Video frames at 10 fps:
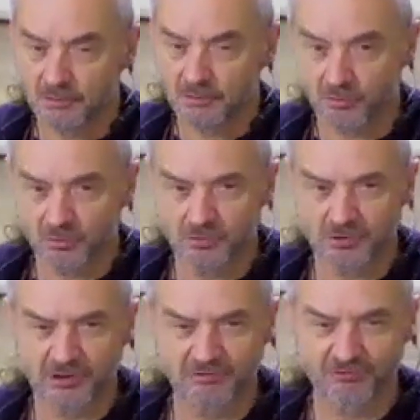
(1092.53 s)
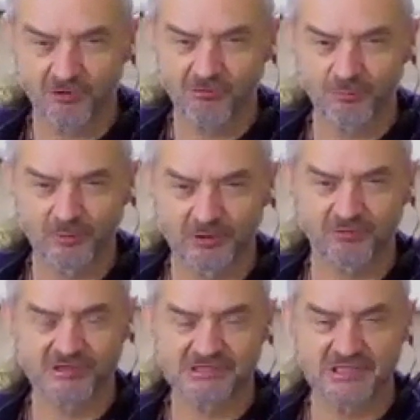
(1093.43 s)
Your involvement
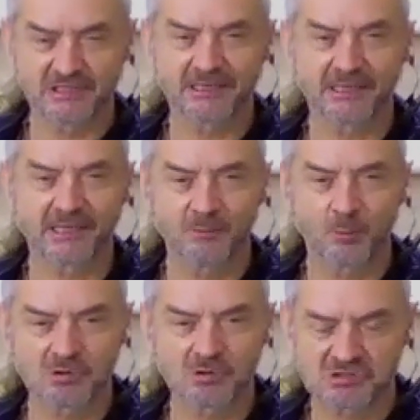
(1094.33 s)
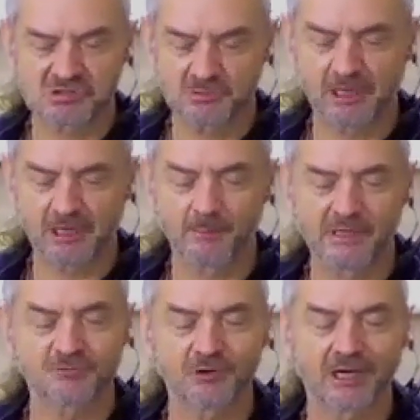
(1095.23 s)
physically wants to become
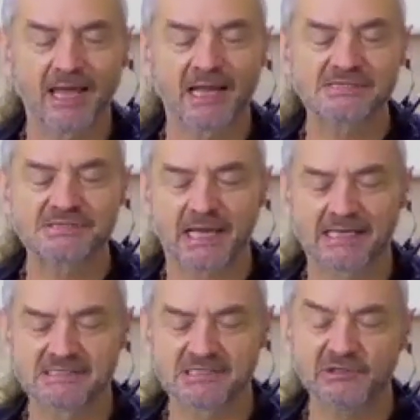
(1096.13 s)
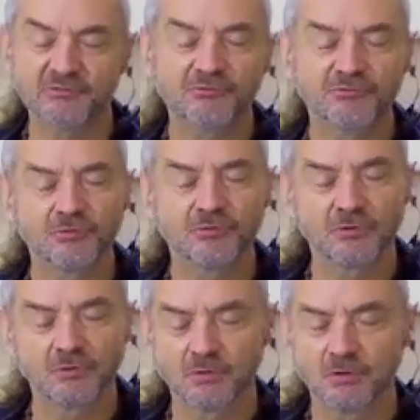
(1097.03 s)
as relaxed as if
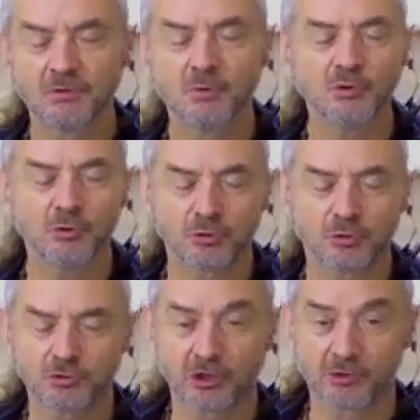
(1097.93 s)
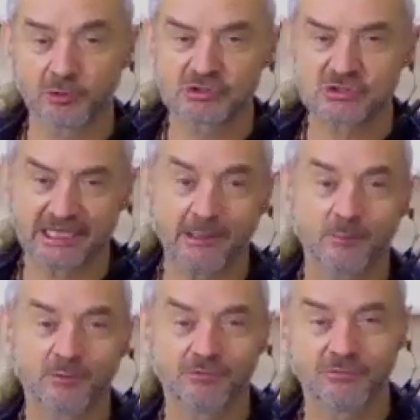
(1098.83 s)
you could go to sleep
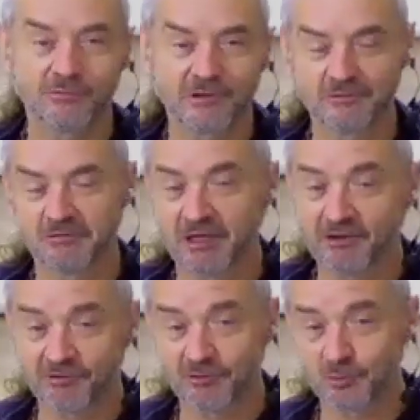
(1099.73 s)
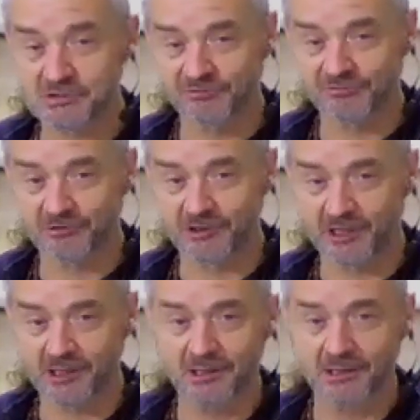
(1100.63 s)
if it wasn't for
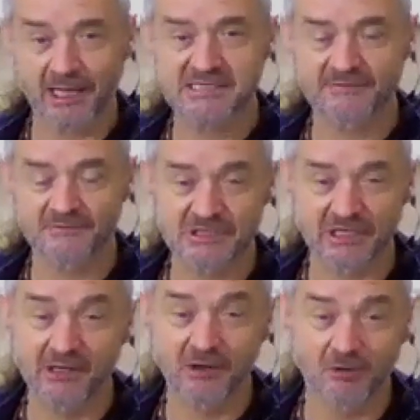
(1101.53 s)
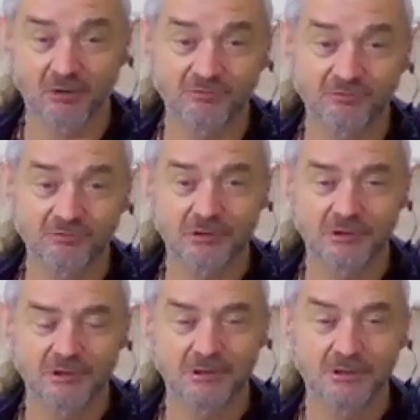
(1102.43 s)
the activity of
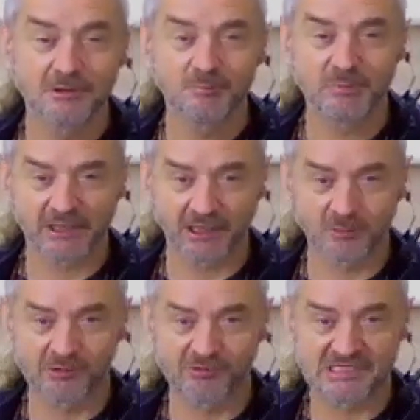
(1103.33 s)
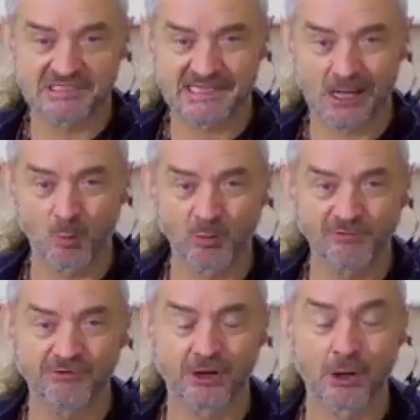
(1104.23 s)
being with this downward
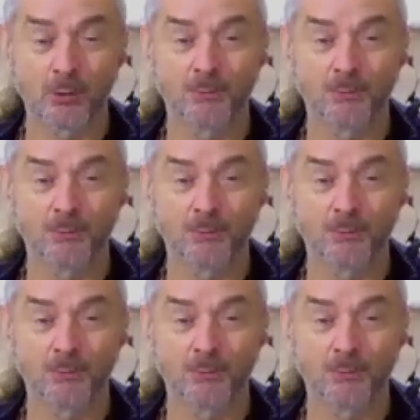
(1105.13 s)
flow.